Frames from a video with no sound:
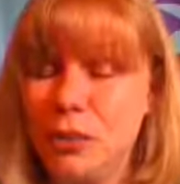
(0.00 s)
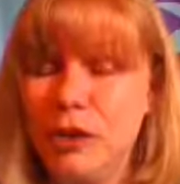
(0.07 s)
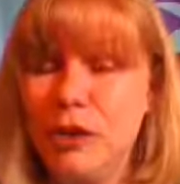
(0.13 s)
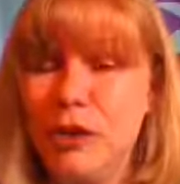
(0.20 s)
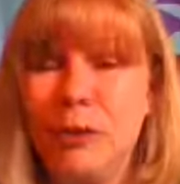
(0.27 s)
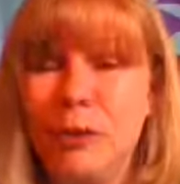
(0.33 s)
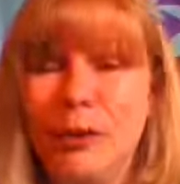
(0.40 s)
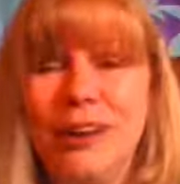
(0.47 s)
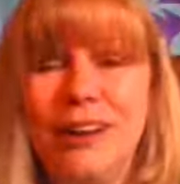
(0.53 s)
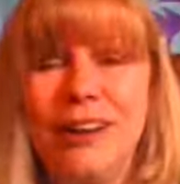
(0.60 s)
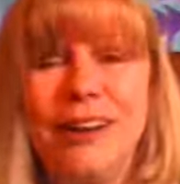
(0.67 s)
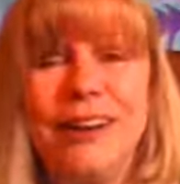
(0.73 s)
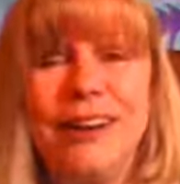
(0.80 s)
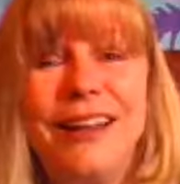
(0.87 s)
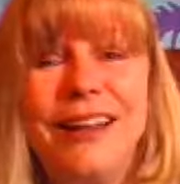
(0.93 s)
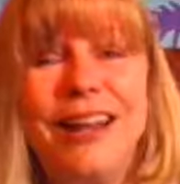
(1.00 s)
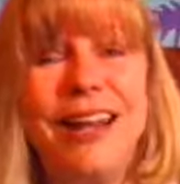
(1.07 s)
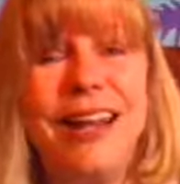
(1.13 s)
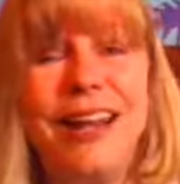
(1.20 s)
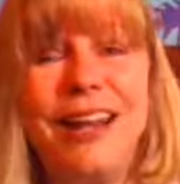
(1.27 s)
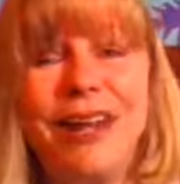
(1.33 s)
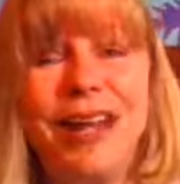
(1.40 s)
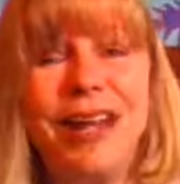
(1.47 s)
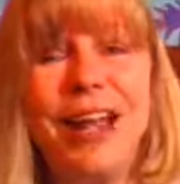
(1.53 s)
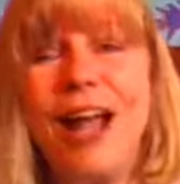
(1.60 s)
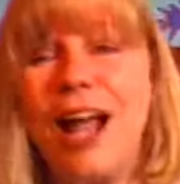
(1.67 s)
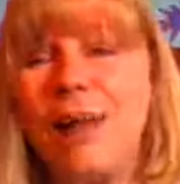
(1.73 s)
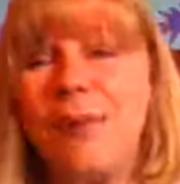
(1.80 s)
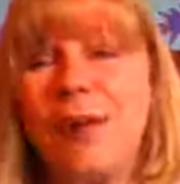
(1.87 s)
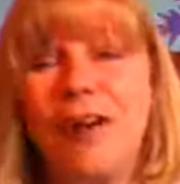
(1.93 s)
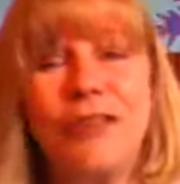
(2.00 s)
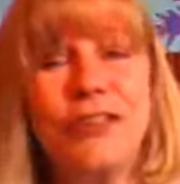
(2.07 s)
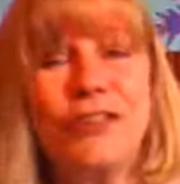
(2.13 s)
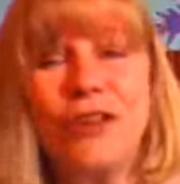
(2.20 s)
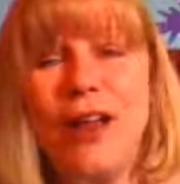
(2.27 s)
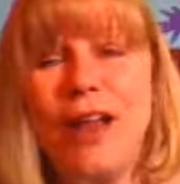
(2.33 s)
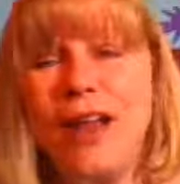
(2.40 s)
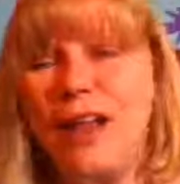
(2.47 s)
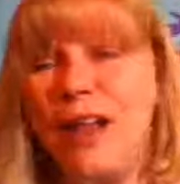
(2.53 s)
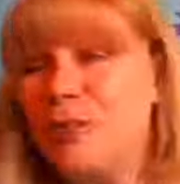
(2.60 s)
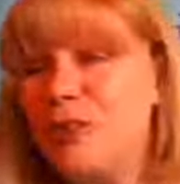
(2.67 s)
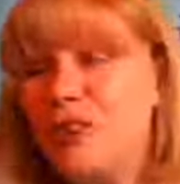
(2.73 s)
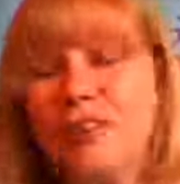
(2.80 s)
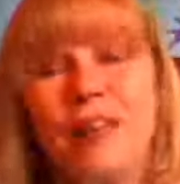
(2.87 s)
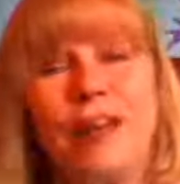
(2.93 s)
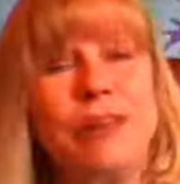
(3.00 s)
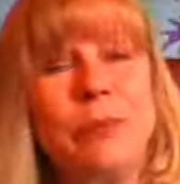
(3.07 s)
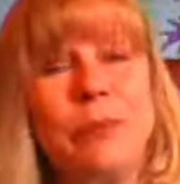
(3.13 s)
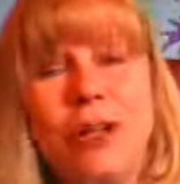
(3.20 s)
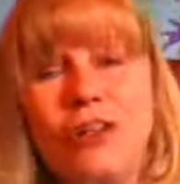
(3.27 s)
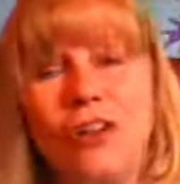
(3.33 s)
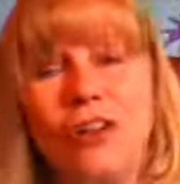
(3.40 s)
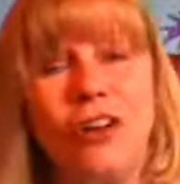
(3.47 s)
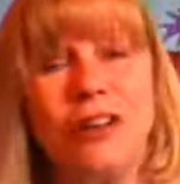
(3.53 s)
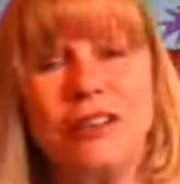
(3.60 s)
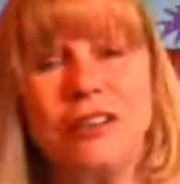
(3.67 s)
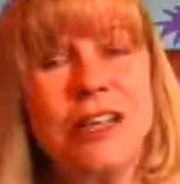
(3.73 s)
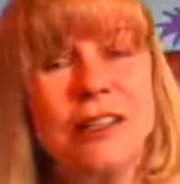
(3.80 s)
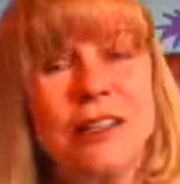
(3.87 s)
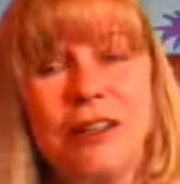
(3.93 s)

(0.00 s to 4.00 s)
hear barking. Anyway, I'm off the track. I'm just loving my dogs.